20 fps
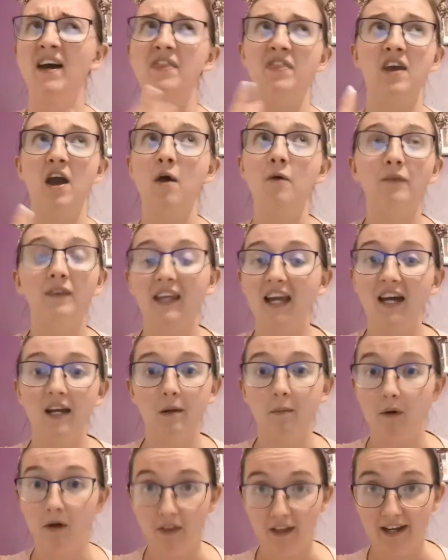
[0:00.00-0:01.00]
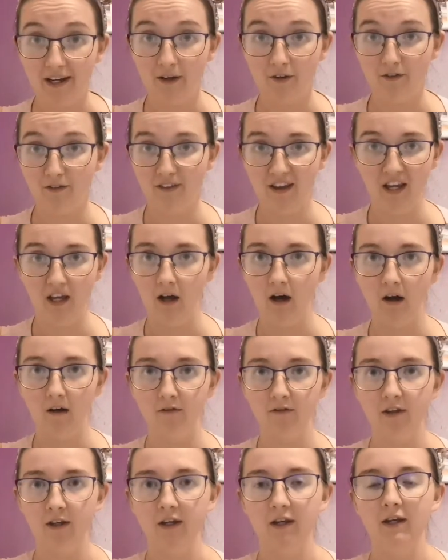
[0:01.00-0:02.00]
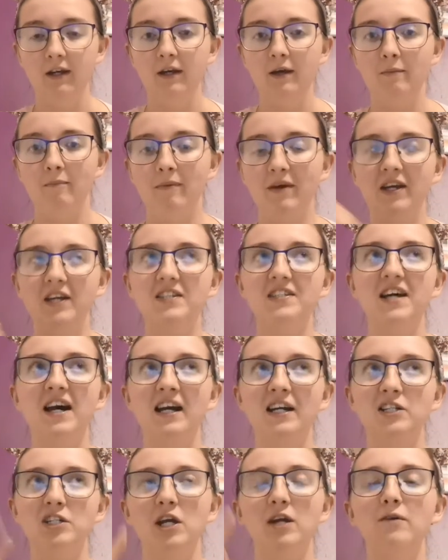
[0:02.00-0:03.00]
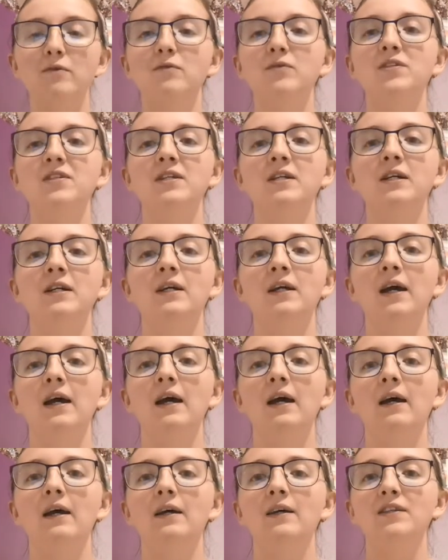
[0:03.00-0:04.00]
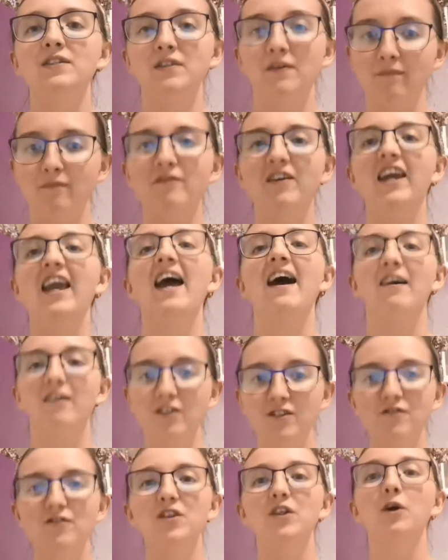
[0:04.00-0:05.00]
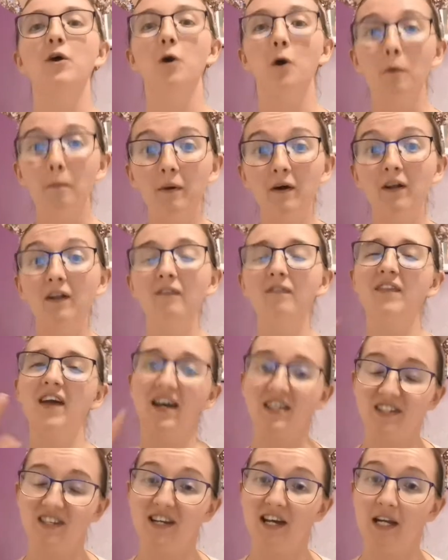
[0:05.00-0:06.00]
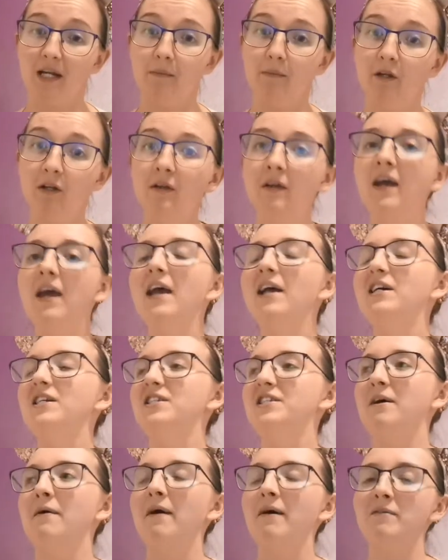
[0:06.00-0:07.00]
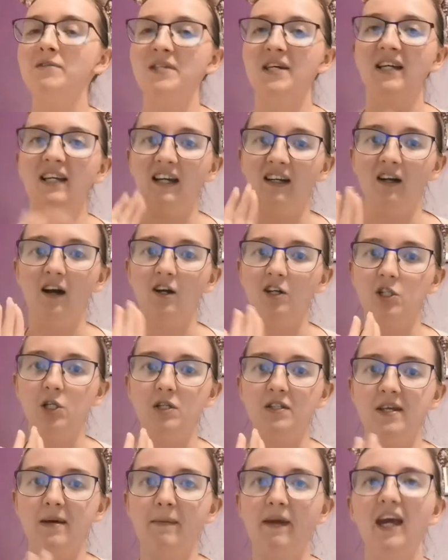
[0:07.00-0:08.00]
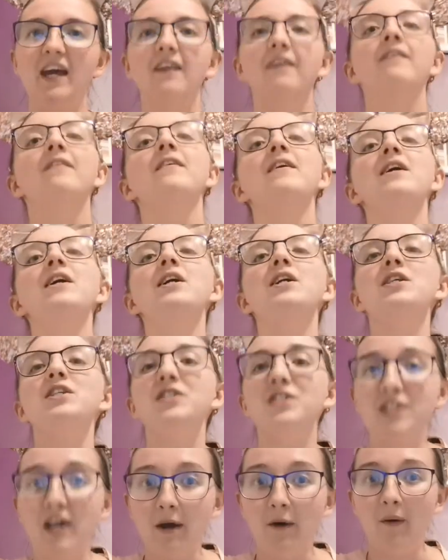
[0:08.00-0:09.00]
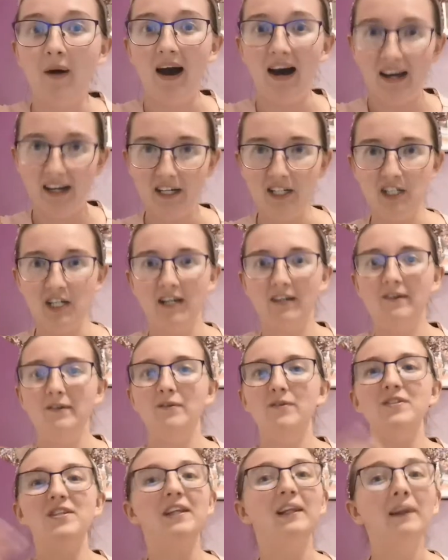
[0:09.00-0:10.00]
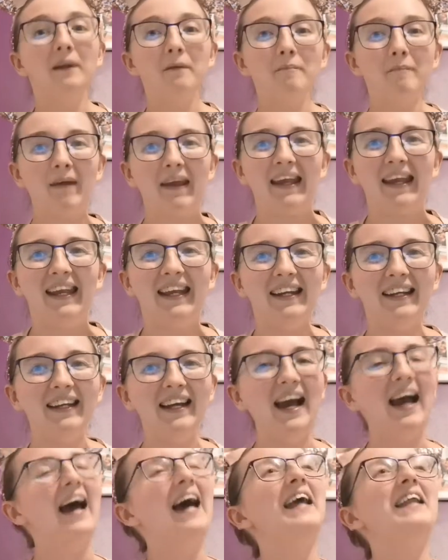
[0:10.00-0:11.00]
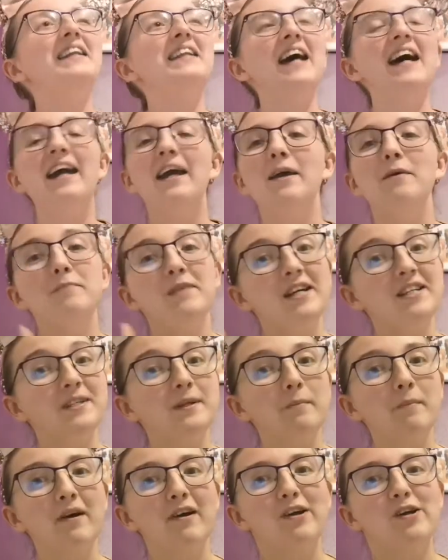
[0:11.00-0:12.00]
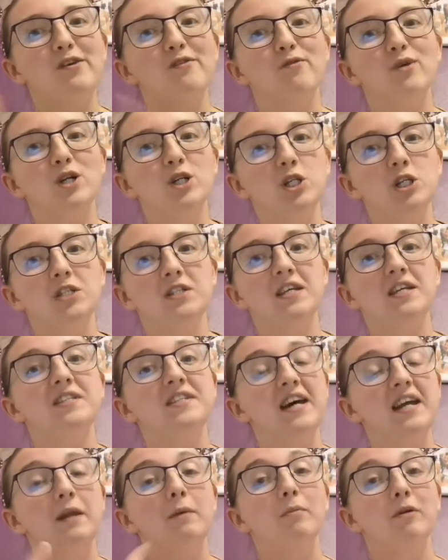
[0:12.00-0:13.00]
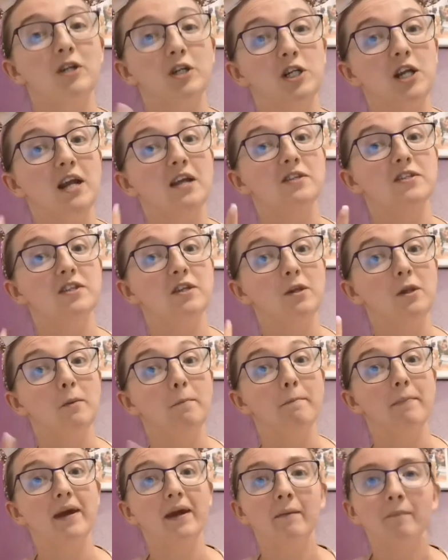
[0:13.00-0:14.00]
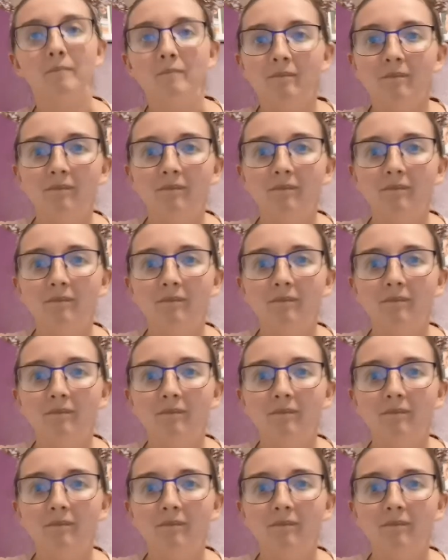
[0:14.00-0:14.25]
like the only animal that I could think of, because I chose something else for the couple that's an animal. So I was like, I can't choose them again. So I chose Lumpy. And I hope Jessica Meredith watches this and appreciates the Lumpy.